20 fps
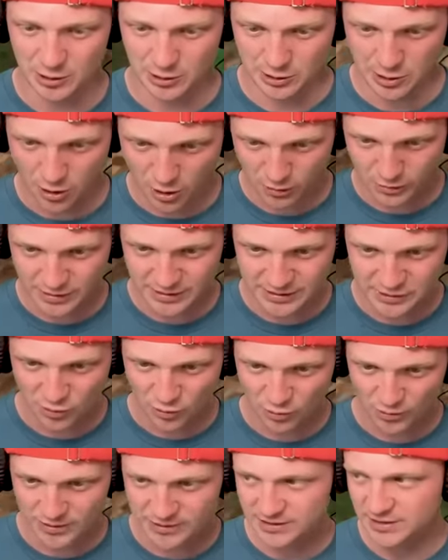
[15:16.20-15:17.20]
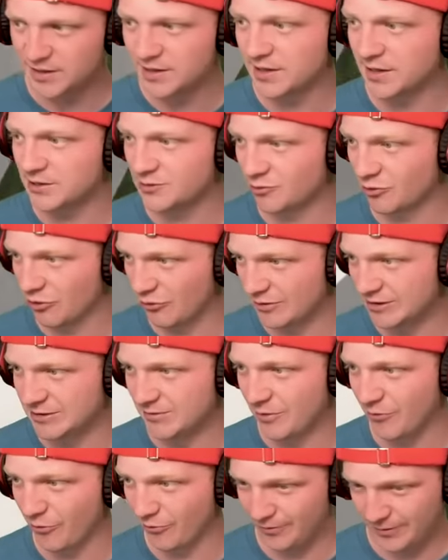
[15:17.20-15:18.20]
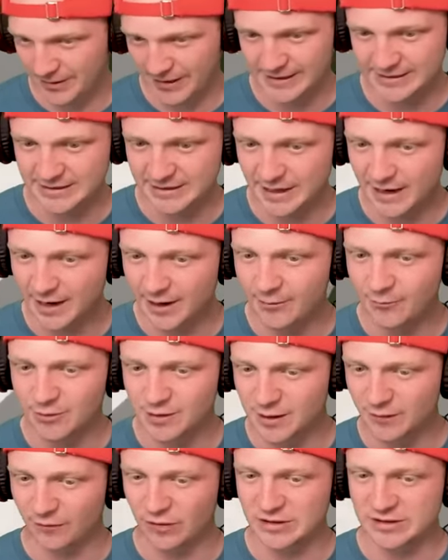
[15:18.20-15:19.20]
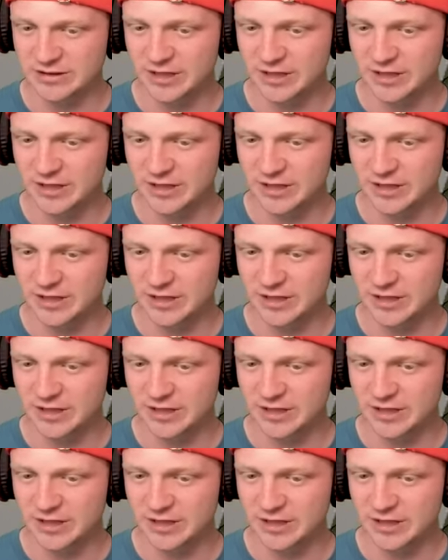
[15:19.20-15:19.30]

along this course because we're going to be replacing it with different